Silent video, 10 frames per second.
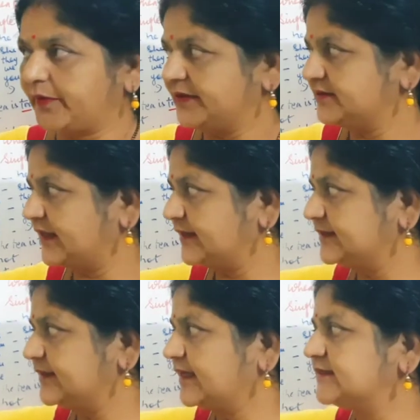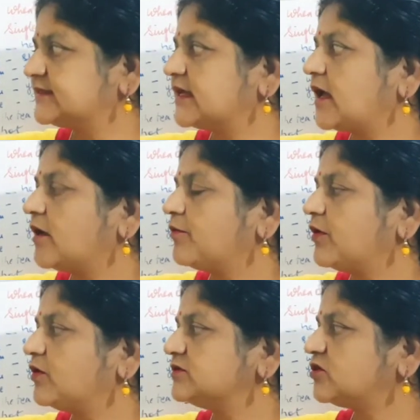this sentence,
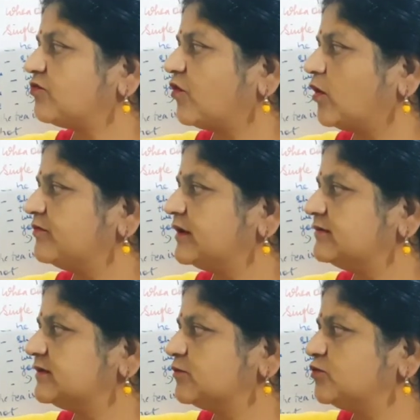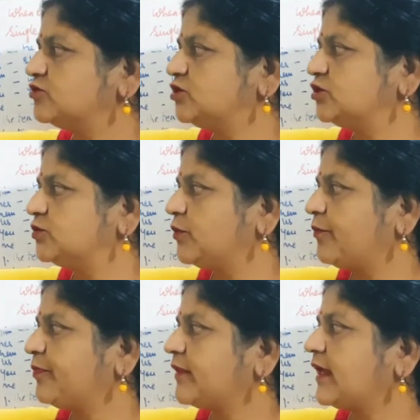first of all we remove to
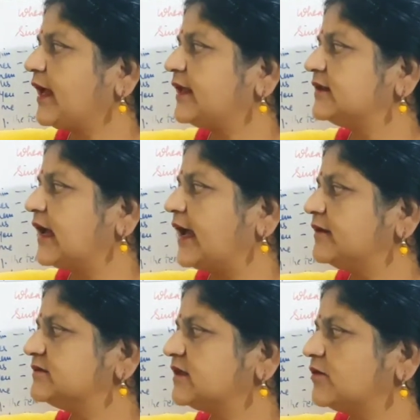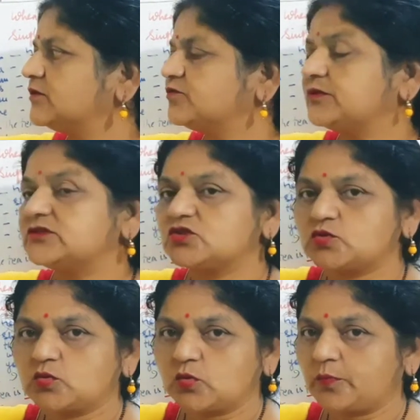and place it with
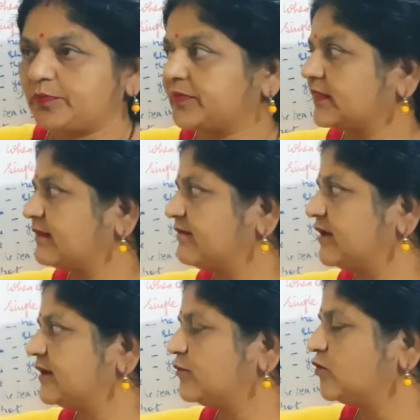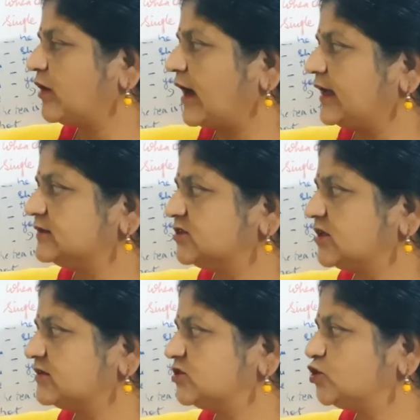so. Then we remove the
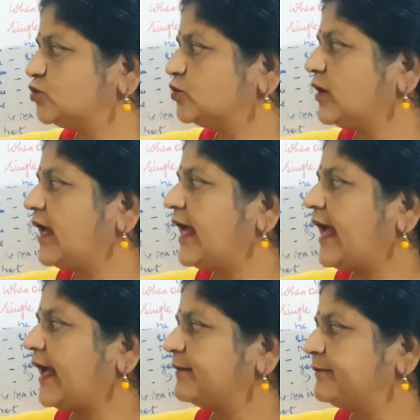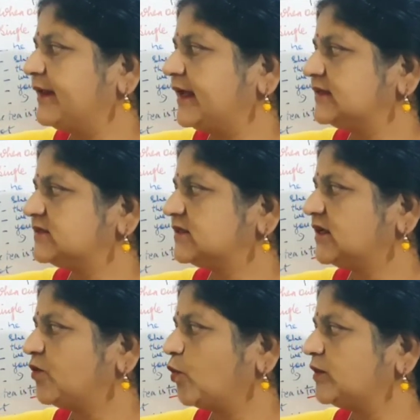second to and add
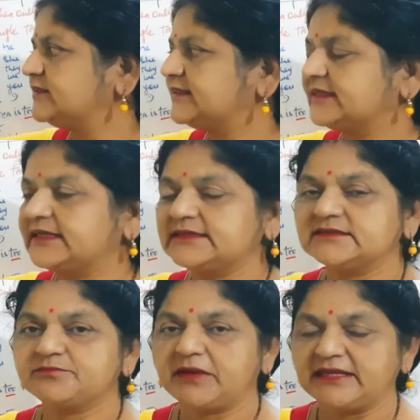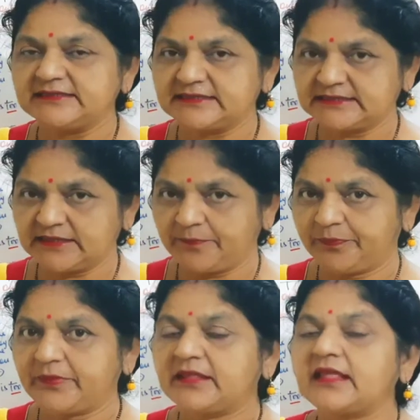3 words in its place.
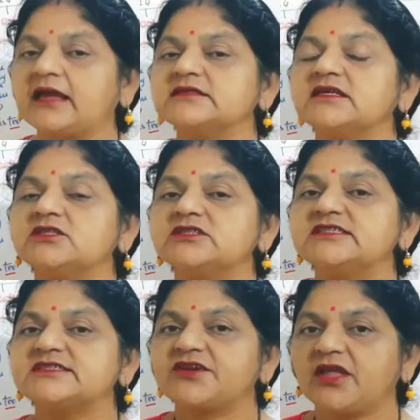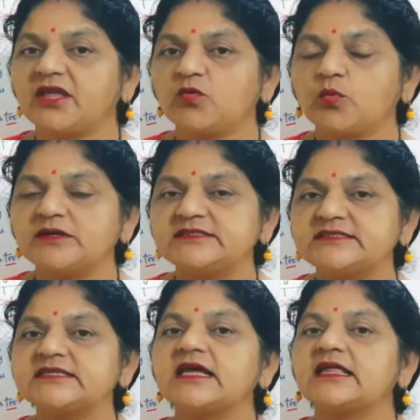And what are these 3
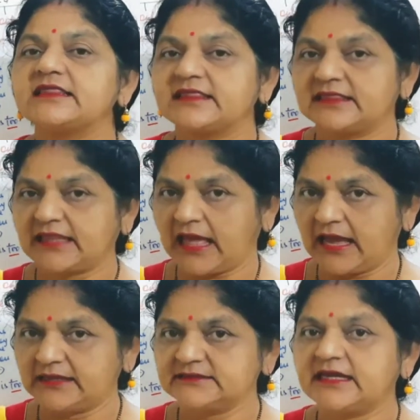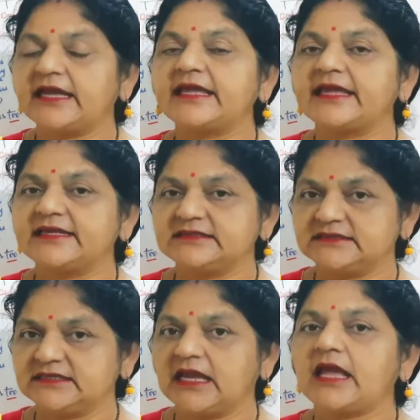words? That,
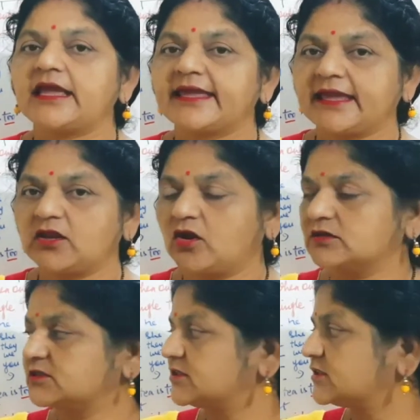she, cannot,